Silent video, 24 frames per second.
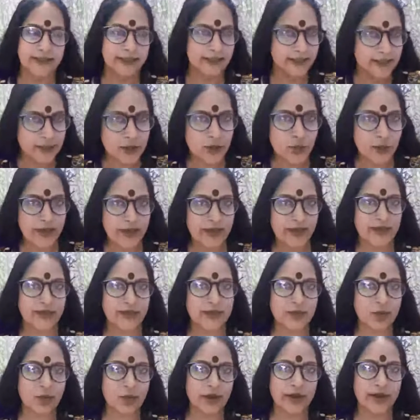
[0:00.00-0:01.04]
this way.
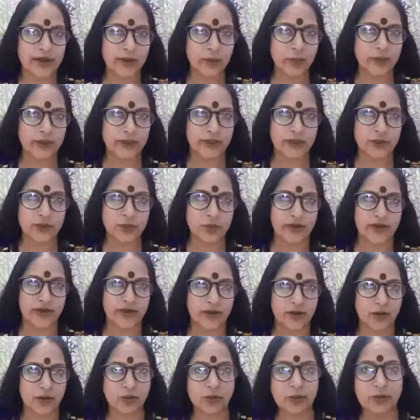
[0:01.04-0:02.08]
Let's go ahead with this way.
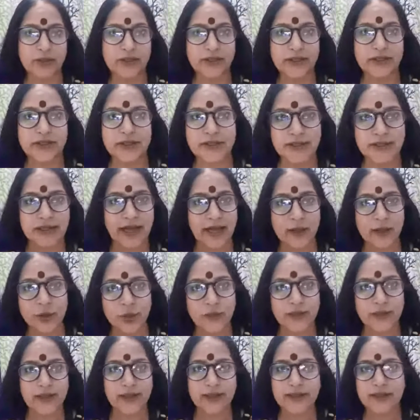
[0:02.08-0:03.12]
Oh, it's that
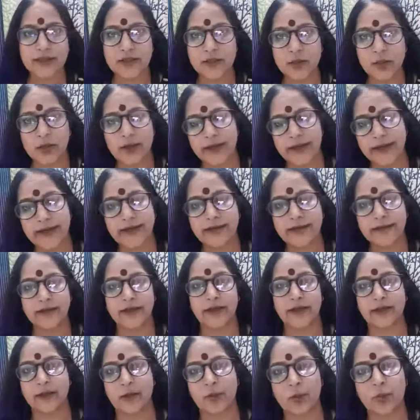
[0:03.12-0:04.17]
way. Let's go ahead
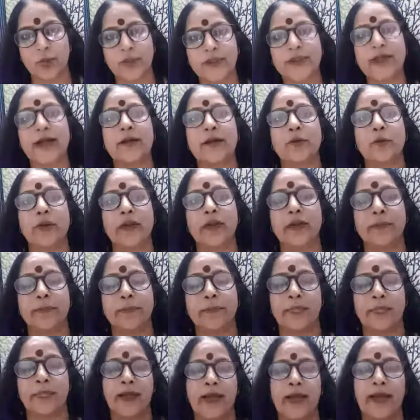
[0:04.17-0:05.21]
with that way.
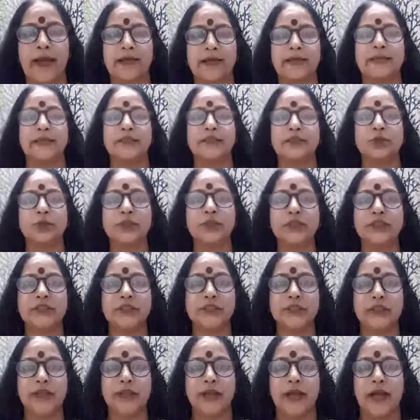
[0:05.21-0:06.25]
And the
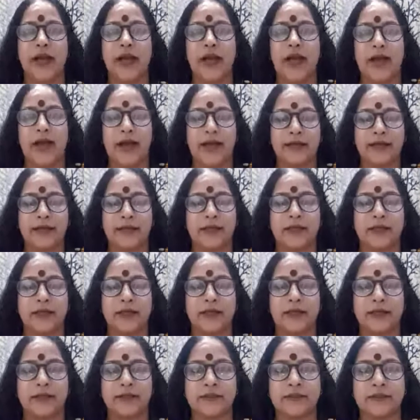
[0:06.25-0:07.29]
unity and
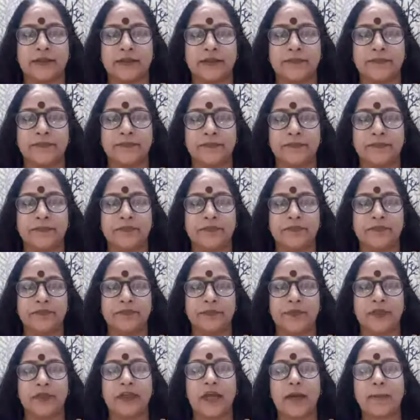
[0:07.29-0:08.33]
the
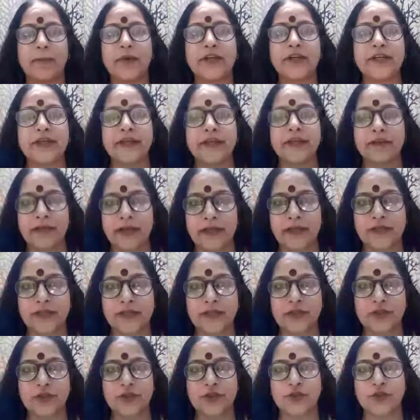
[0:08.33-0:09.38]
community divides
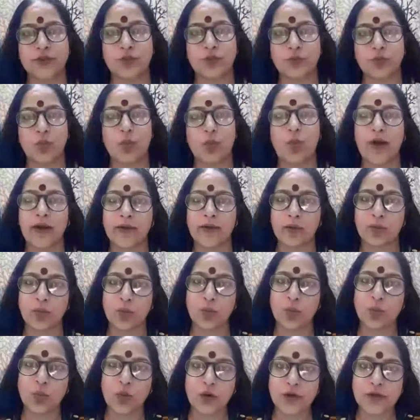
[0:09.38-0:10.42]
into two: one
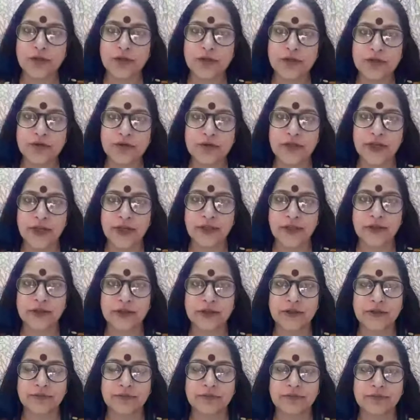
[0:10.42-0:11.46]
who wants to
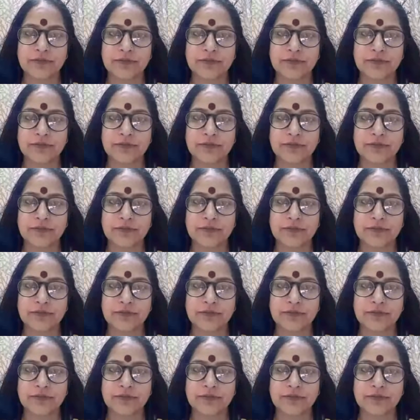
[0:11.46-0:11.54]
change